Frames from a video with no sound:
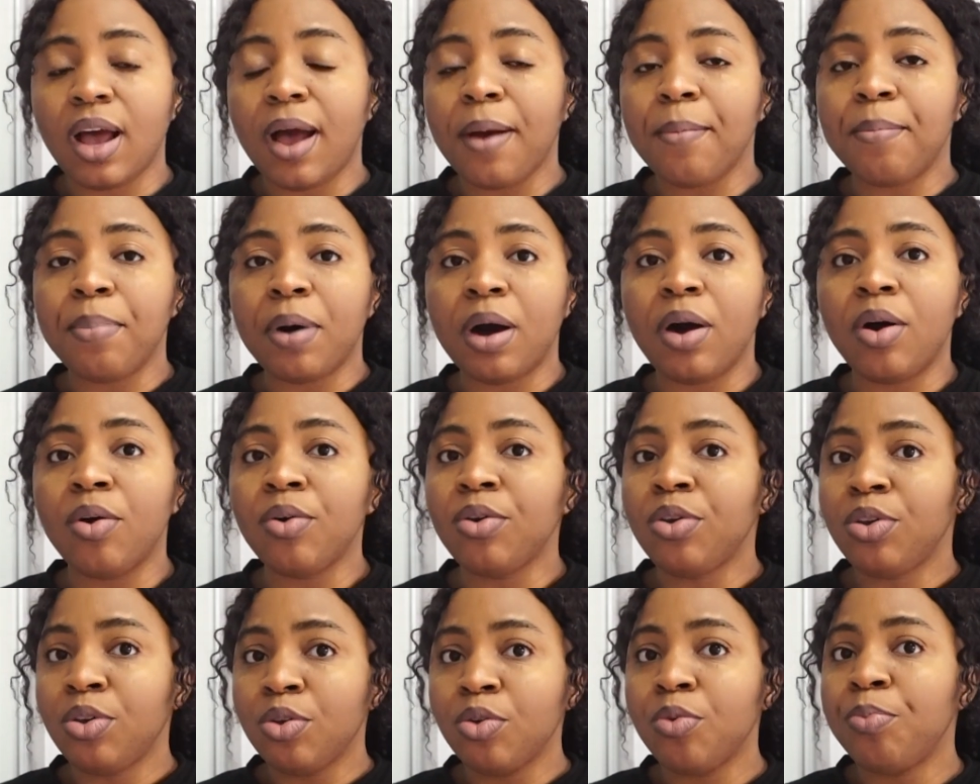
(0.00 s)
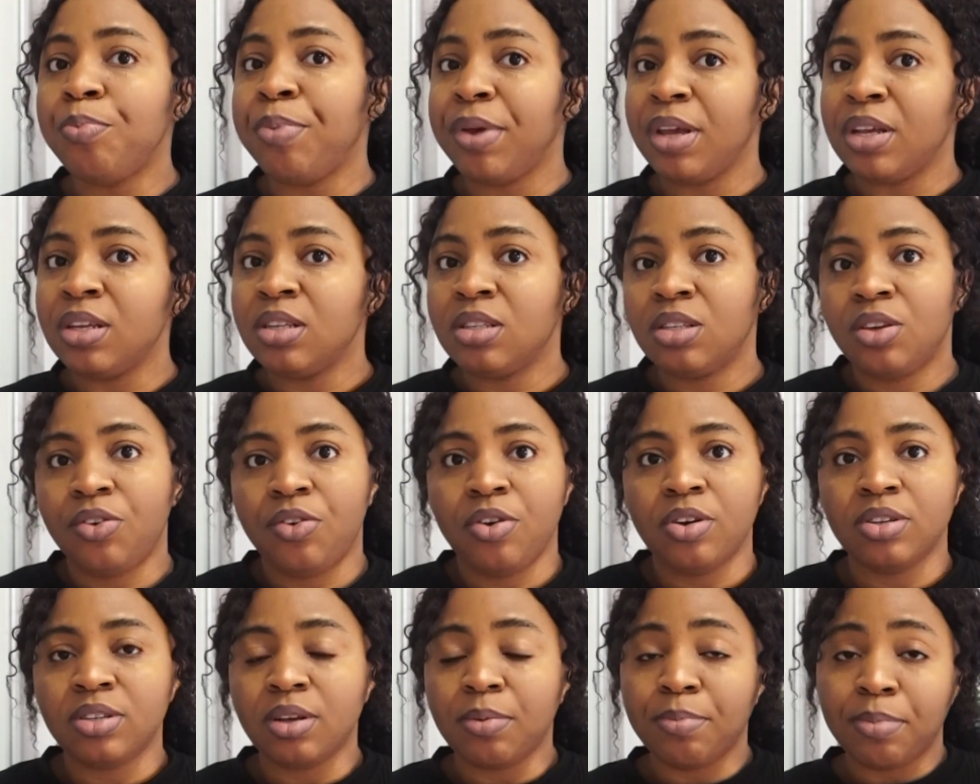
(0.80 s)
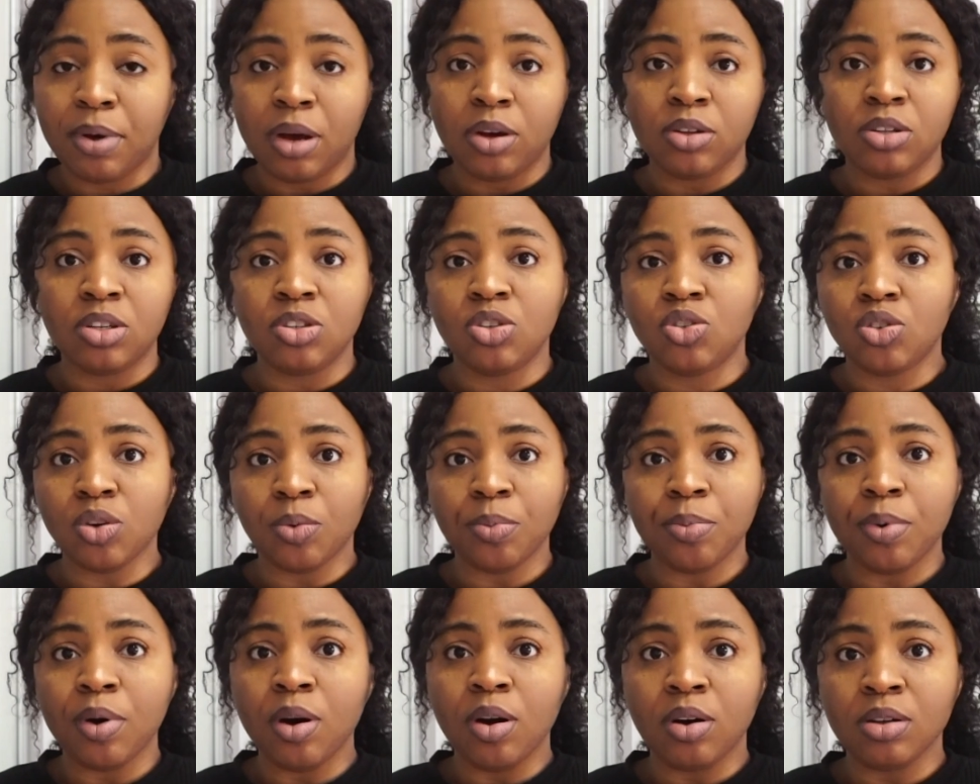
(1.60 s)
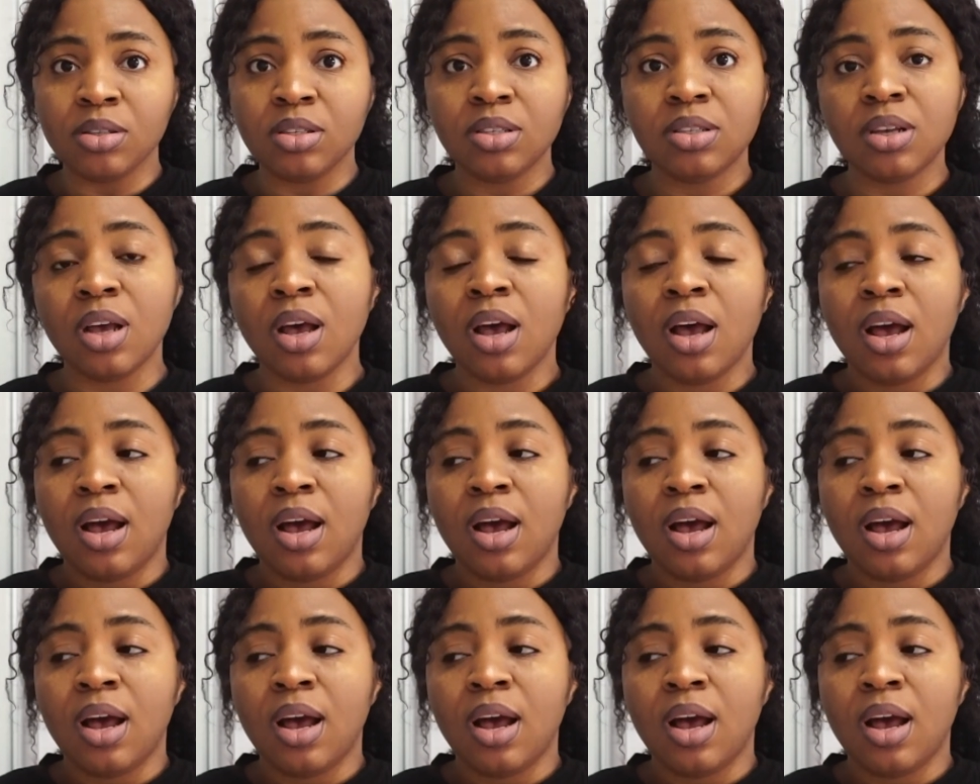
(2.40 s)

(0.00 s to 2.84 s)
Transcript: about you being serious about the job hunt.